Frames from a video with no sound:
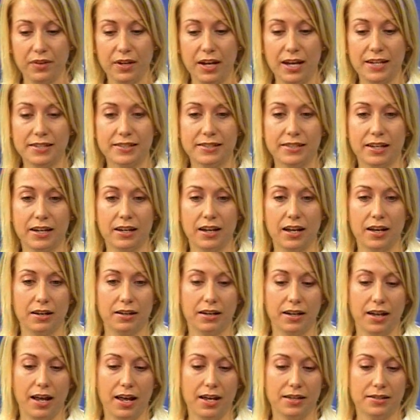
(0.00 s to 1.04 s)
as the
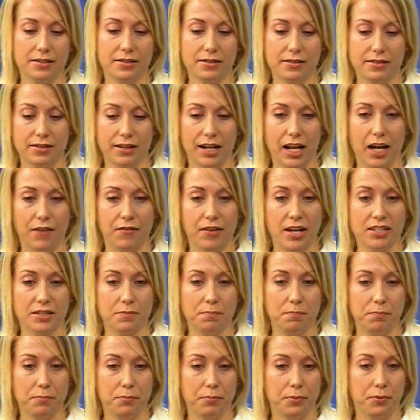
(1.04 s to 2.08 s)
as the larva has,
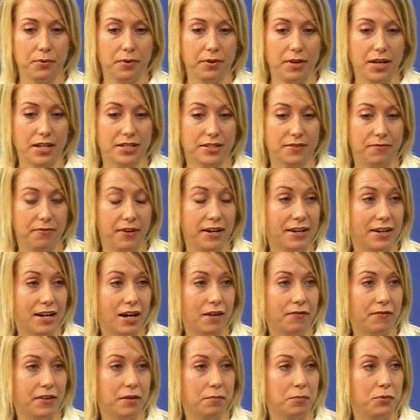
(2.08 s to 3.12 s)
has fed
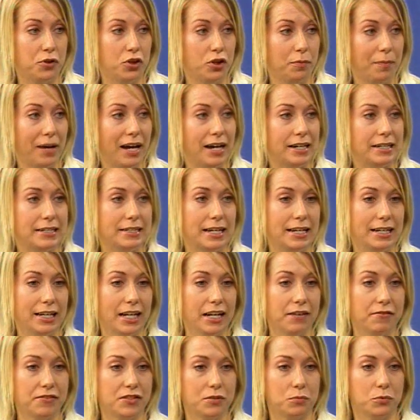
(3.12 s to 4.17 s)
enough and pupated and
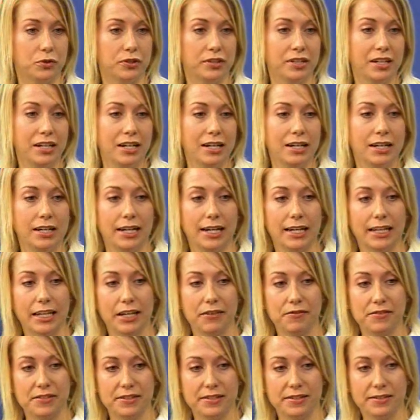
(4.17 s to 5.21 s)
leaves the wood, it
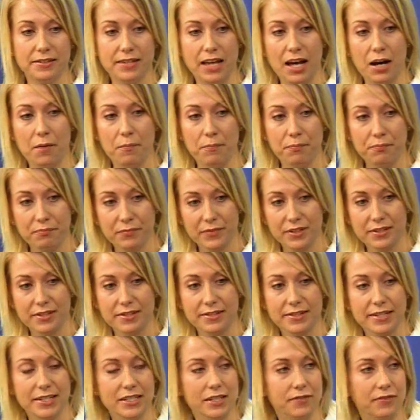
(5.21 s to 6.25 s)
leaves this um,
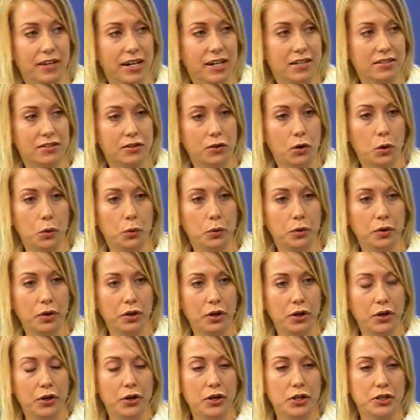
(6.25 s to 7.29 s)
distinctive exit hole.
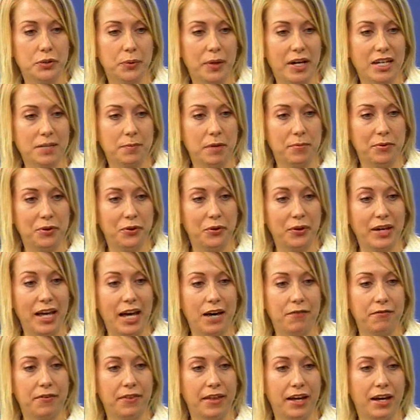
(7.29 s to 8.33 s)
So we ask people to look
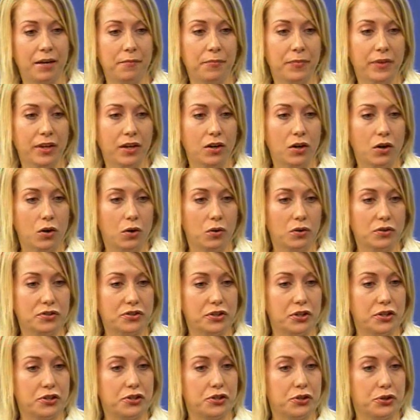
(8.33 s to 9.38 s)
out for that. Mm.
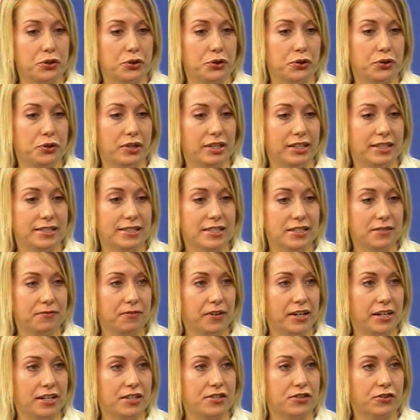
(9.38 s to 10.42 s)
Also to listen
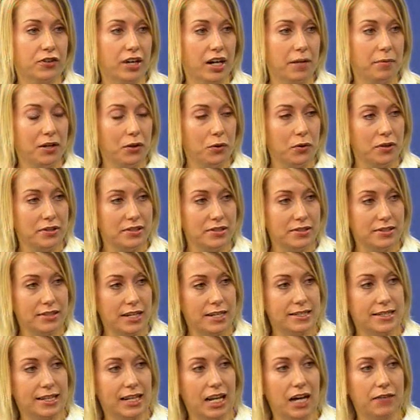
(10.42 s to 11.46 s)
for any scraping noises.
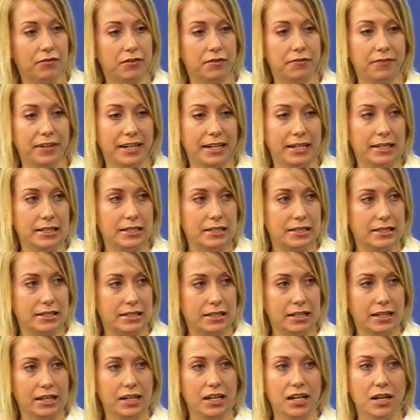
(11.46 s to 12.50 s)
As the larva
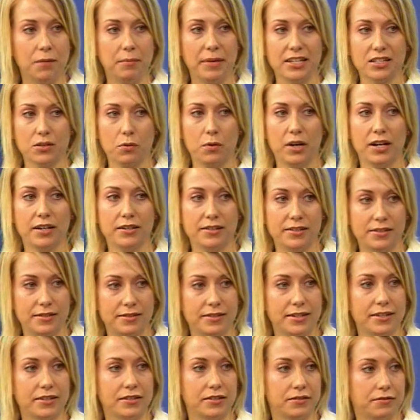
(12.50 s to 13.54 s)
feeds, makes quite a
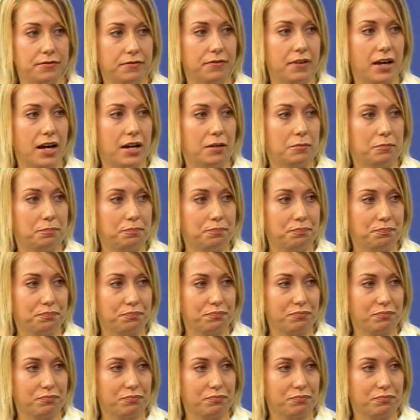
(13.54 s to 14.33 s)
distinctive um,